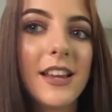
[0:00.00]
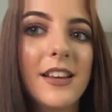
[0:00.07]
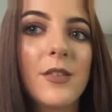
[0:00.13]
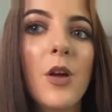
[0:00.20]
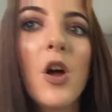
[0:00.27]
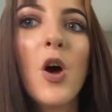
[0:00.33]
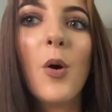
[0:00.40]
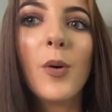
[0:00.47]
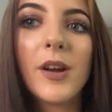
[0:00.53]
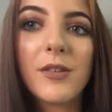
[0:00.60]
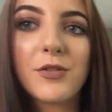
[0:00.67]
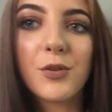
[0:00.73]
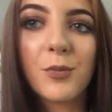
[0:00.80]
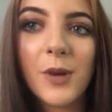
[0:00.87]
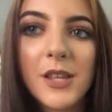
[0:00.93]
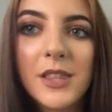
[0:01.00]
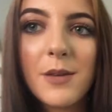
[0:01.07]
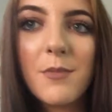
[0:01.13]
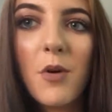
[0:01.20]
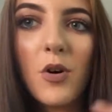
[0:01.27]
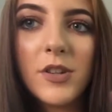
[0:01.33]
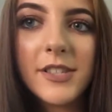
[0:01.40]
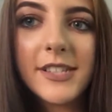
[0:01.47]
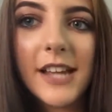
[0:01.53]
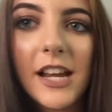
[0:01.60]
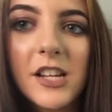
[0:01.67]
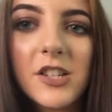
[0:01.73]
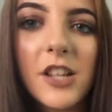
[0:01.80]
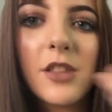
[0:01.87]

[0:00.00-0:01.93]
and we have to read them on stage.